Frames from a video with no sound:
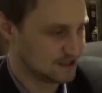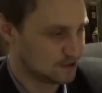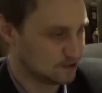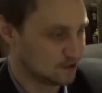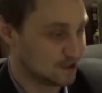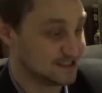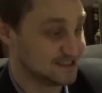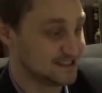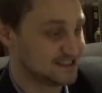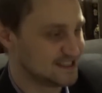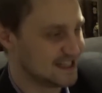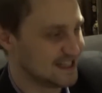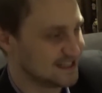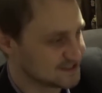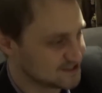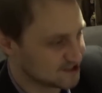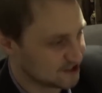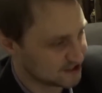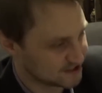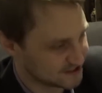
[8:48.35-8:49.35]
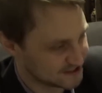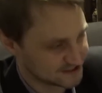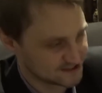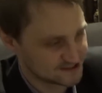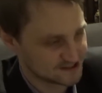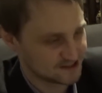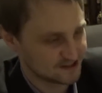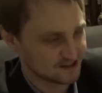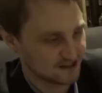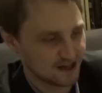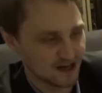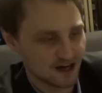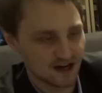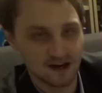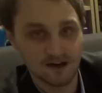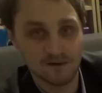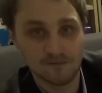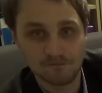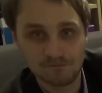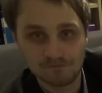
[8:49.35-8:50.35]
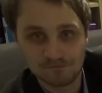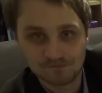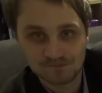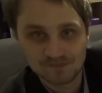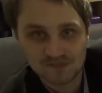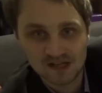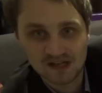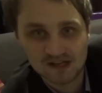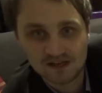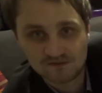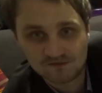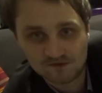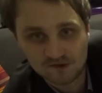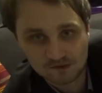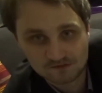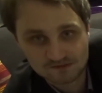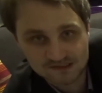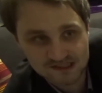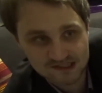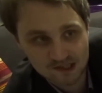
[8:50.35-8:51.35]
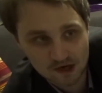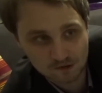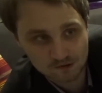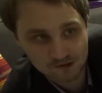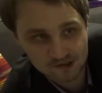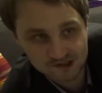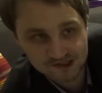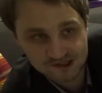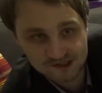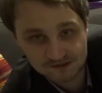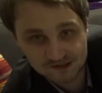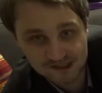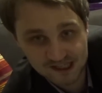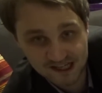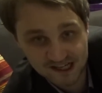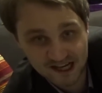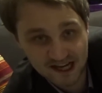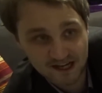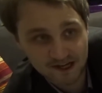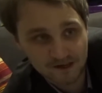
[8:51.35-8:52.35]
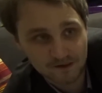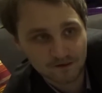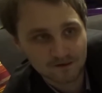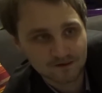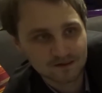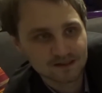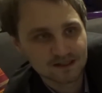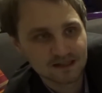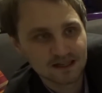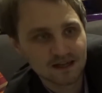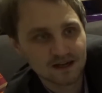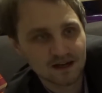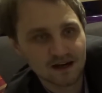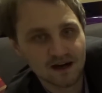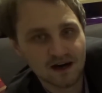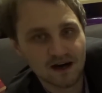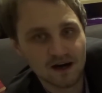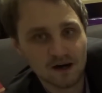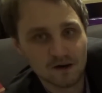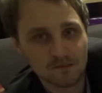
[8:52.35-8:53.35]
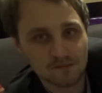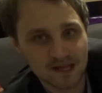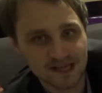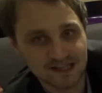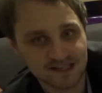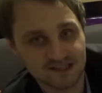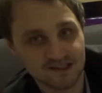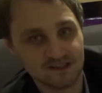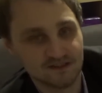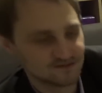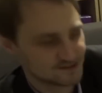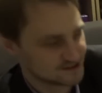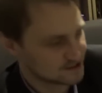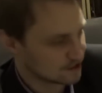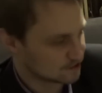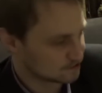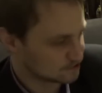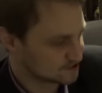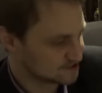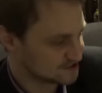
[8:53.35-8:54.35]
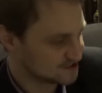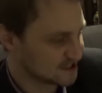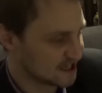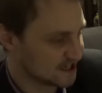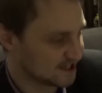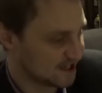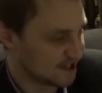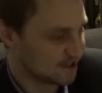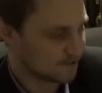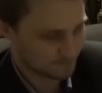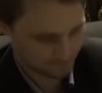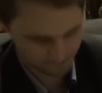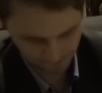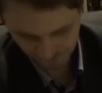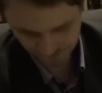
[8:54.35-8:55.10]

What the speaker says: Well, it says on it, from Star Wars to Jedi, making of Star Wars Saga.